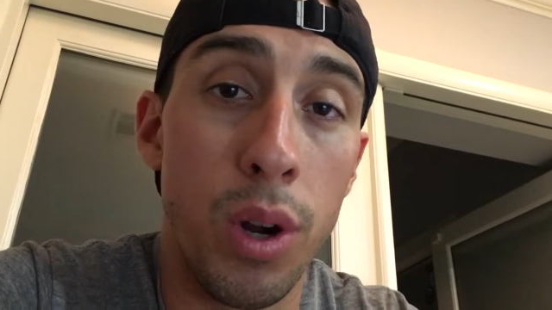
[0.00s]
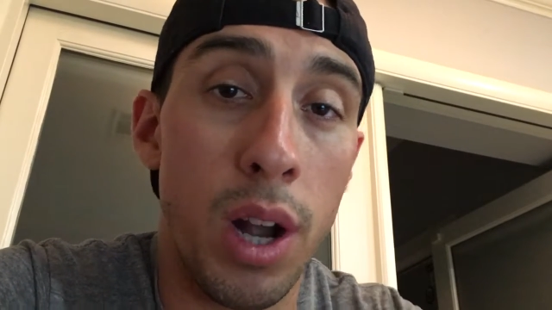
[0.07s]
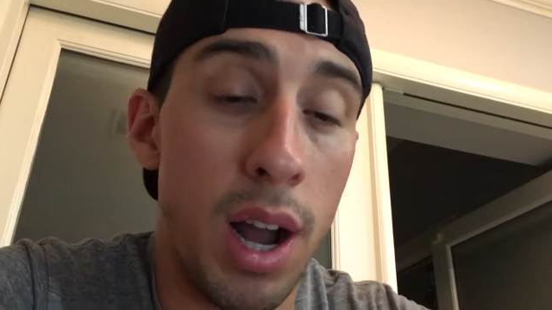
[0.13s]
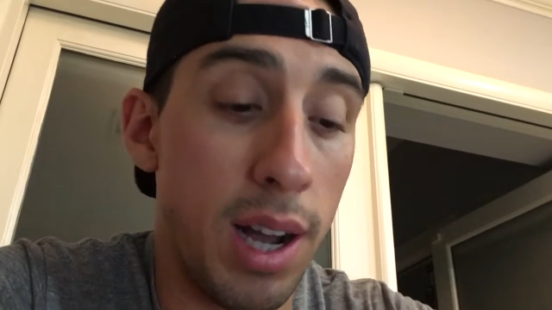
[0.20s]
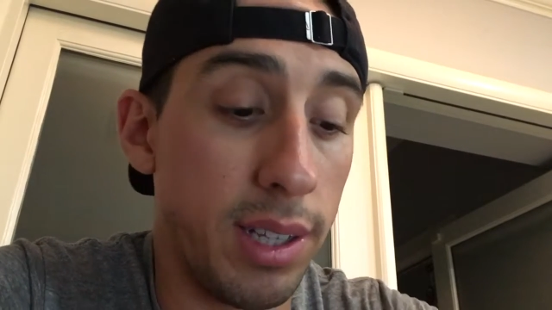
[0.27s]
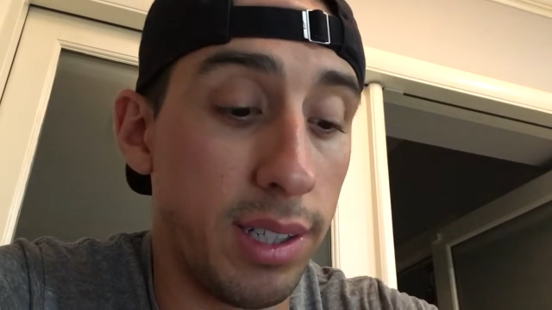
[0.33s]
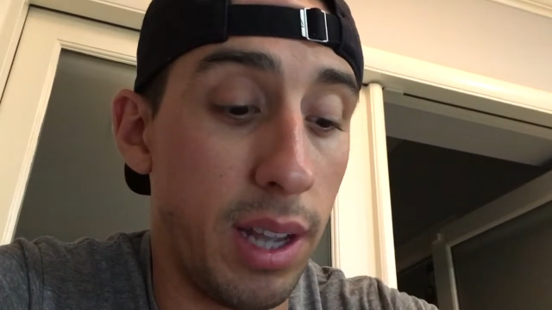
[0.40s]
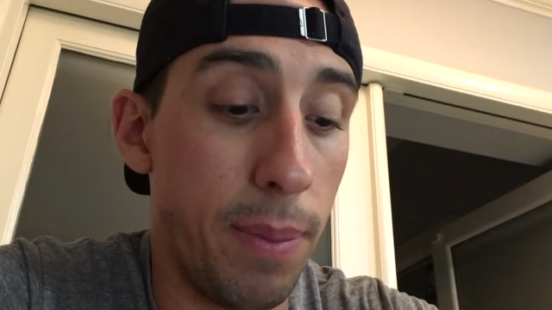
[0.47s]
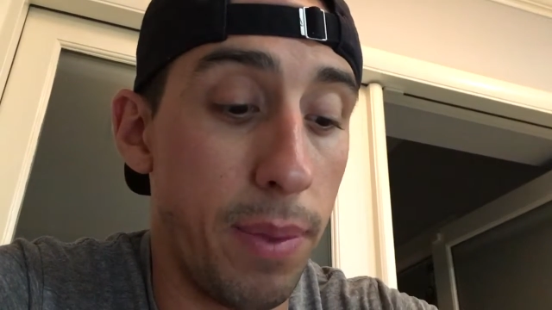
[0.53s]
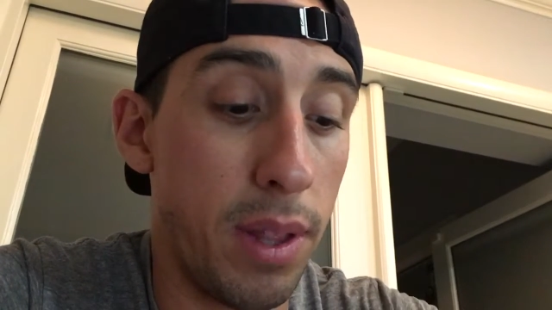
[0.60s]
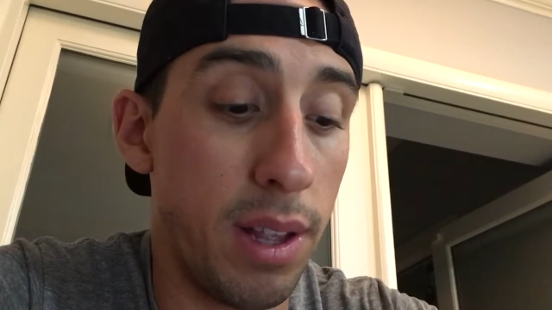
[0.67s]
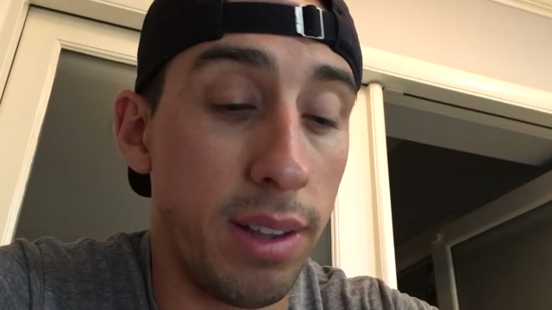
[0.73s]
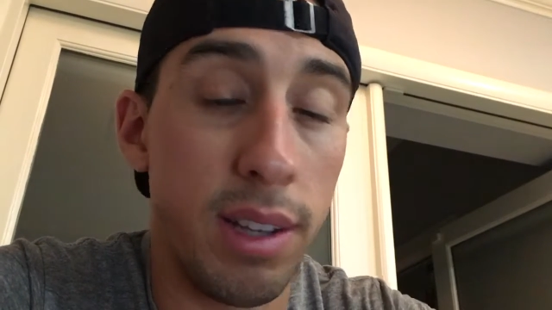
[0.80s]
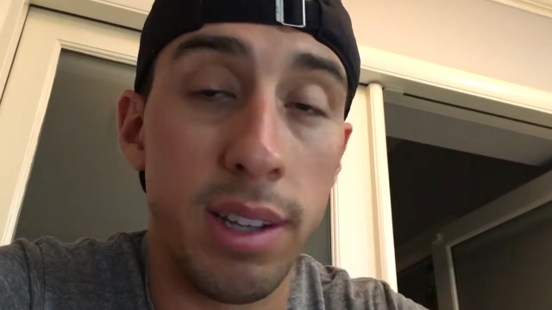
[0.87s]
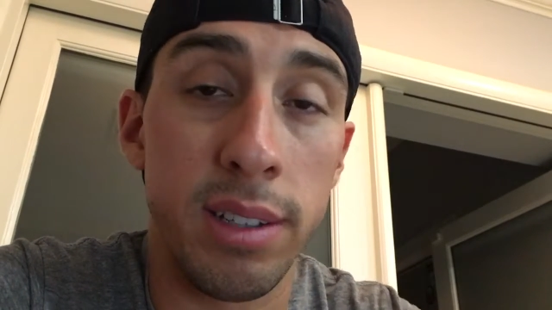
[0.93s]
concept and
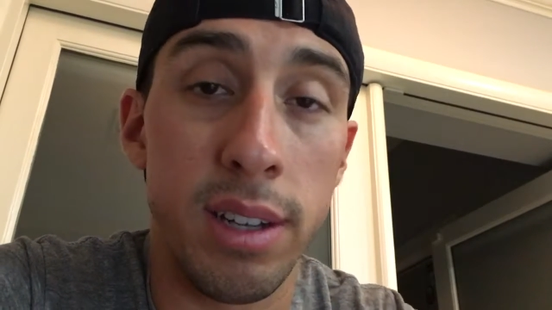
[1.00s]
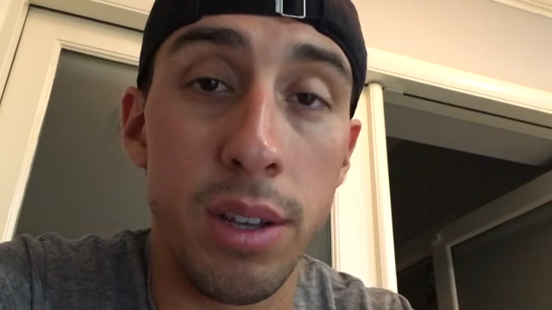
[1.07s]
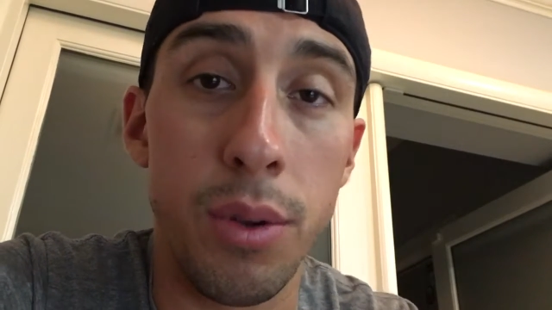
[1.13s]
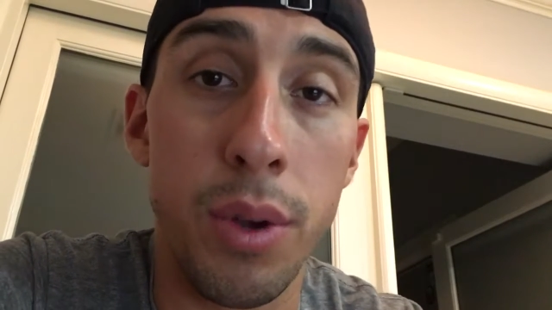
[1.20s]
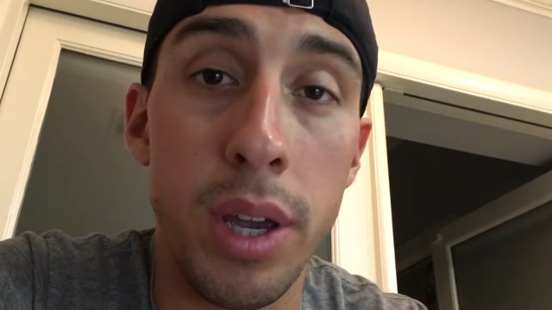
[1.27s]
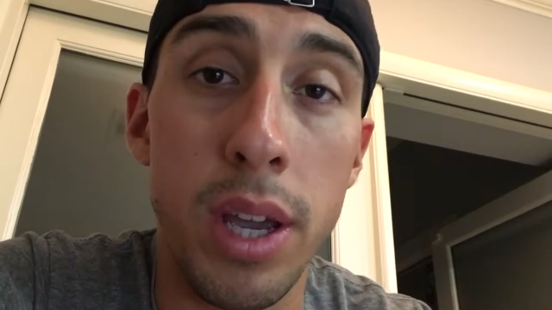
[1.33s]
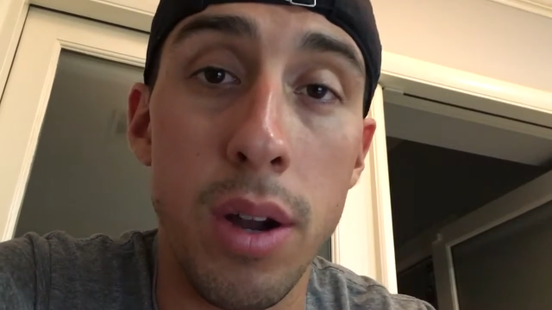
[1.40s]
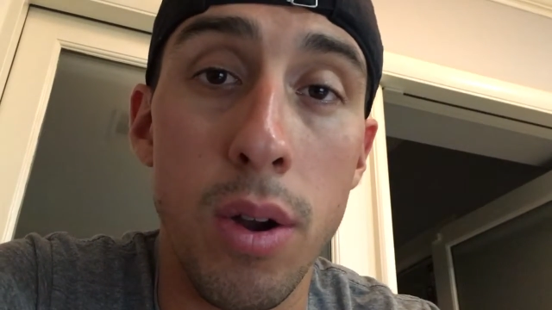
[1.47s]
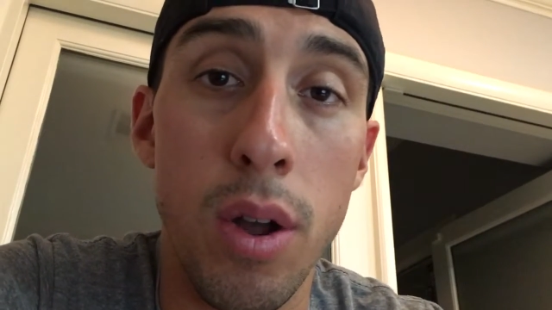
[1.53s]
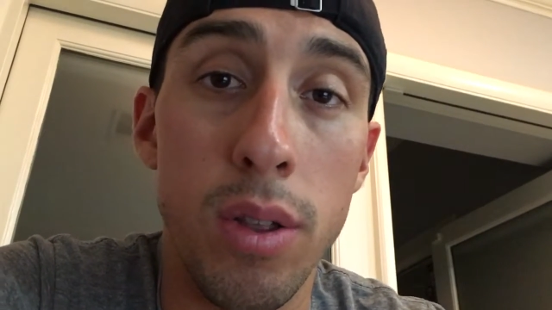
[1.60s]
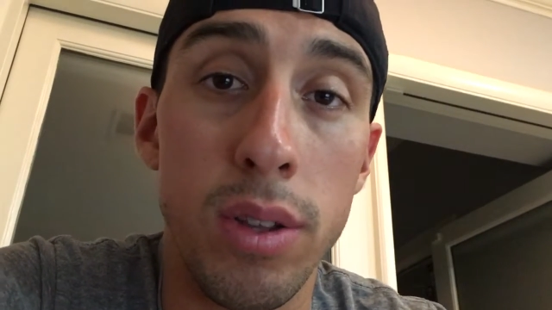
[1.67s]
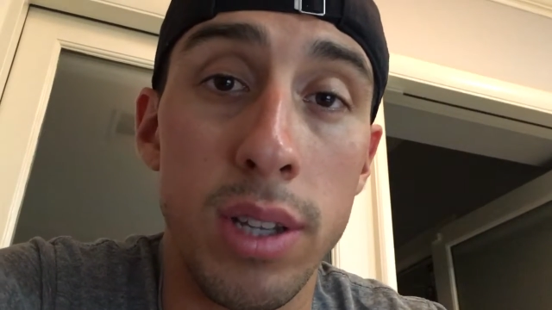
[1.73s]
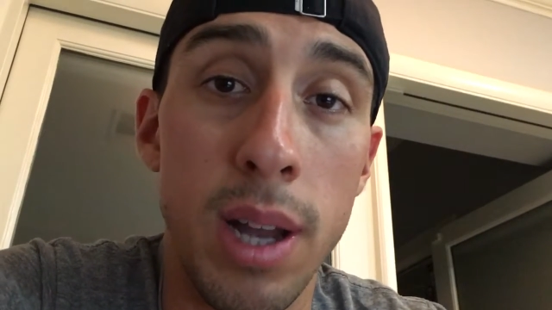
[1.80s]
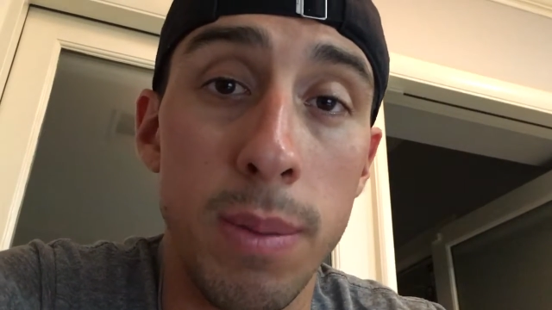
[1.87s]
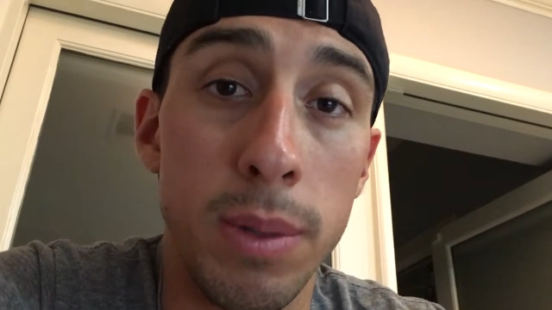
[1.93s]
the things that you hear all
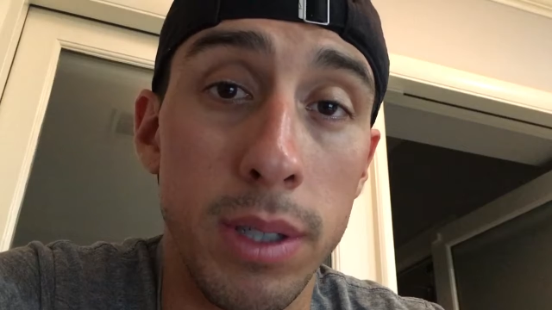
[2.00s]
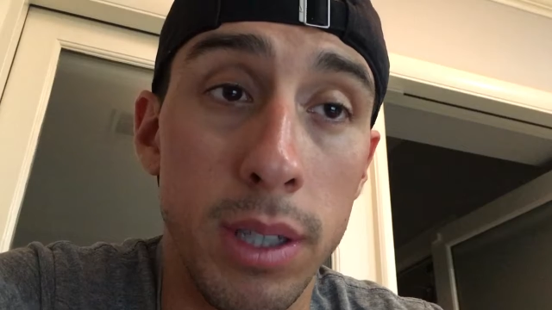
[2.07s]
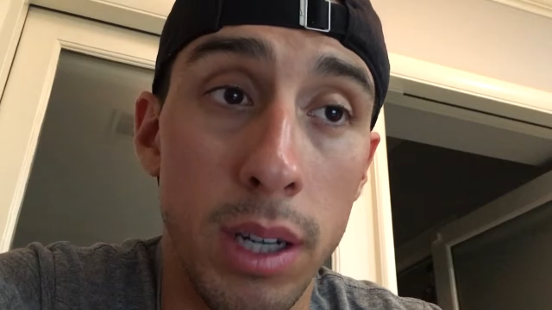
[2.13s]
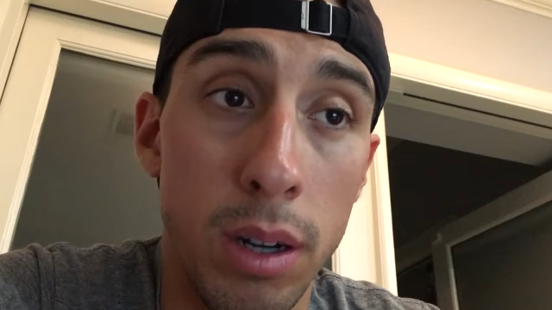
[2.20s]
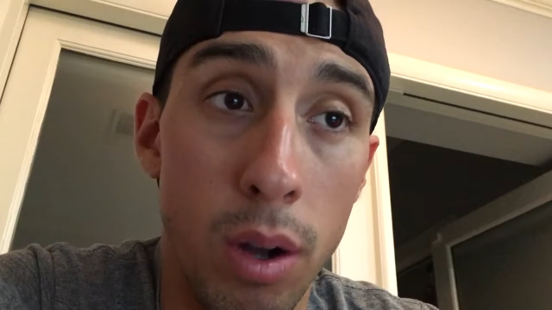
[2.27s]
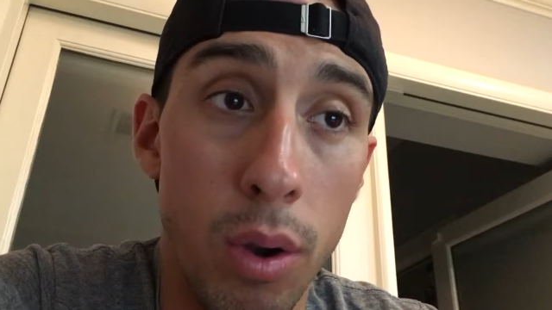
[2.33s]
the time is like,